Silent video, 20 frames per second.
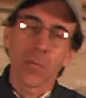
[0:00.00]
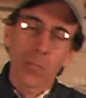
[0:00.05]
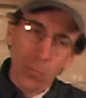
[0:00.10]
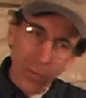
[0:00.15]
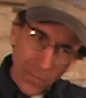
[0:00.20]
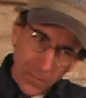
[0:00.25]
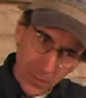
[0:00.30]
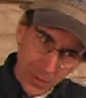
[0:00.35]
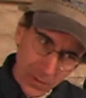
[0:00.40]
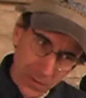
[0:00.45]

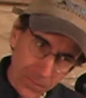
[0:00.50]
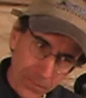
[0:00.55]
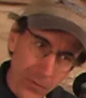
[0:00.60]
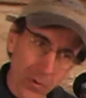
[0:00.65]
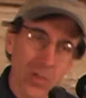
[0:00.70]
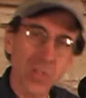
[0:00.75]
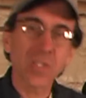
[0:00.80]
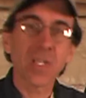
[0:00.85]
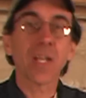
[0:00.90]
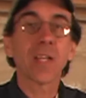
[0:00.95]
We fill the
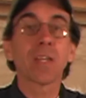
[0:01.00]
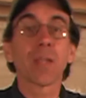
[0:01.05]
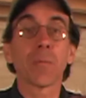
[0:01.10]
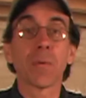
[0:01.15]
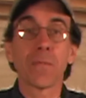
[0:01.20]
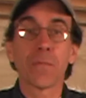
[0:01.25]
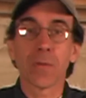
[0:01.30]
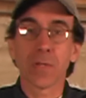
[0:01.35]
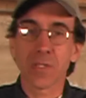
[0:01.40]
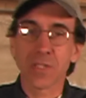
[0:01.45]
first tank, then
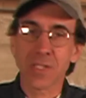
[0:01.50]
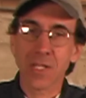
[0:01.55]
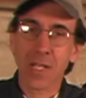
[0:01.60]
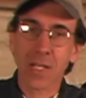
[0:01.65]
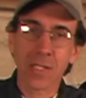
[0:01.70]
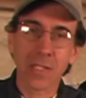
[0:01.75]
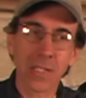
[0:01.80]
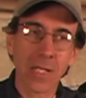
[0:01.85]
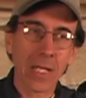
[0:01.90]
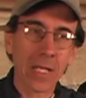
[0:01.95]
we fill the
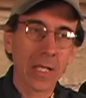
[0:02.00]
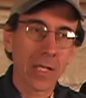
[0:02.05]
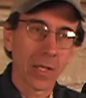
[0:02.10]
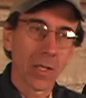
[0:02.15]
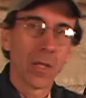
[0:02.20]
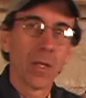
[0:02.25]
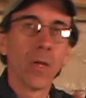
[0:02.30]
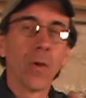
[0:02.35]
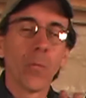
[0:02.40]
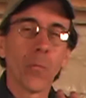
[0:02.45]
second tank.
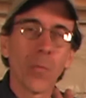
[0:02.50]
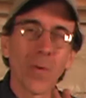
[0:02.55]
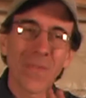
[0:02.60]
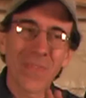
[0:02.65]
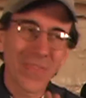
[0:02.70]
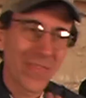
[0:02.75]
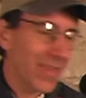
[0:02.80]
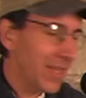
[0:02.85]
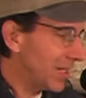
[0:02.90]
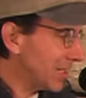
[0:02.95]

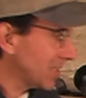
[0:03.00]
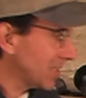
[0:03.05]
What these